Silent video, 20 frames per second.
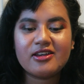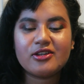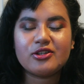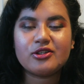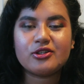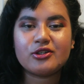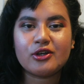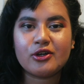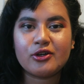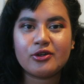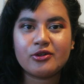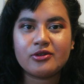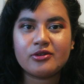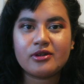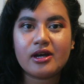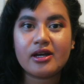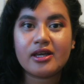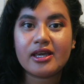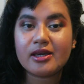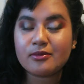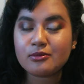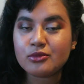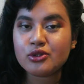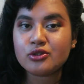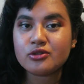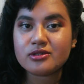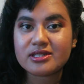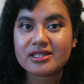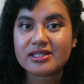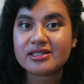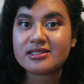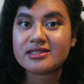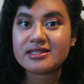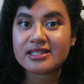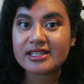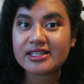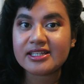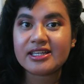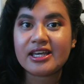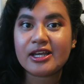you know, I am using
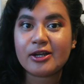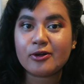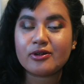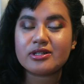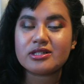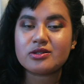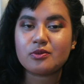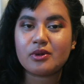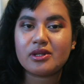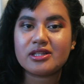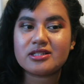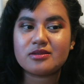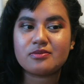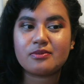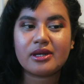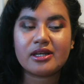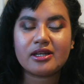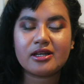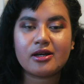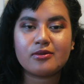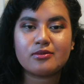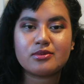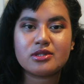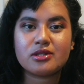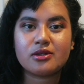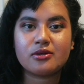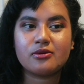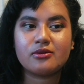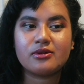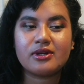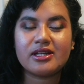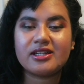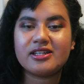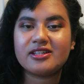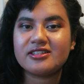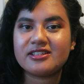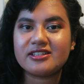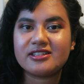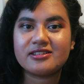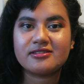skincare as well as makeup, so
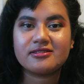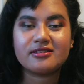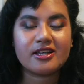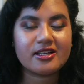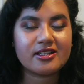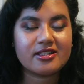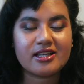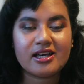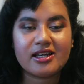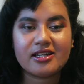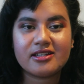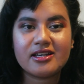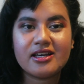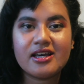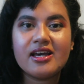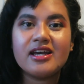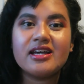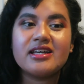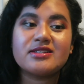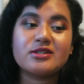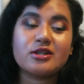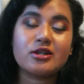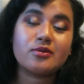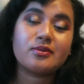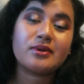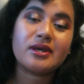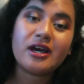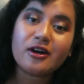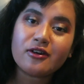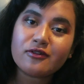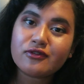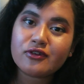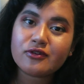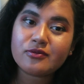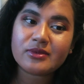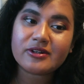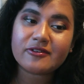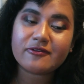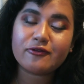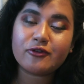anything like that is going to be
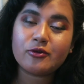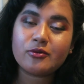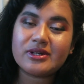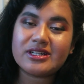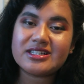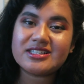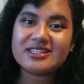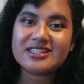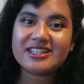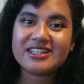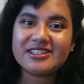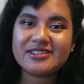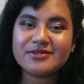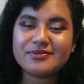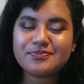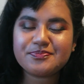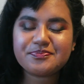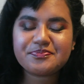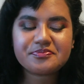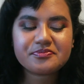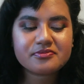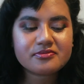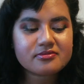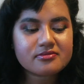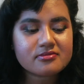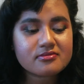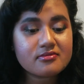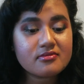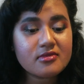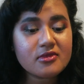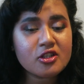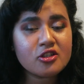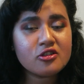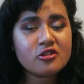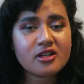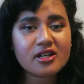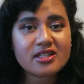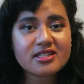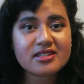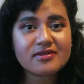helpful for my skin. You
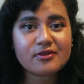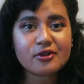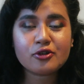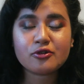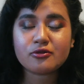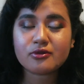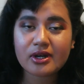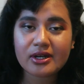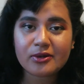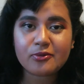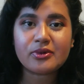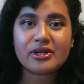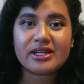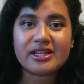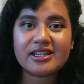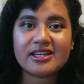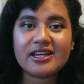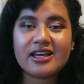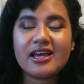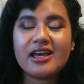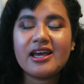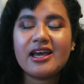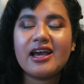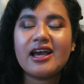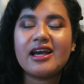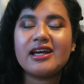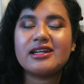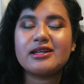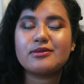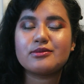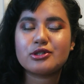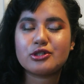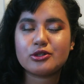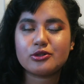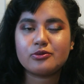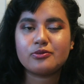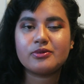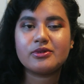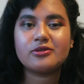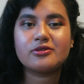guys have a great week, and I'm
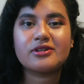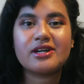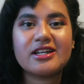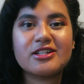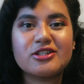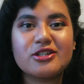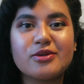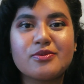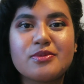sure we'll catch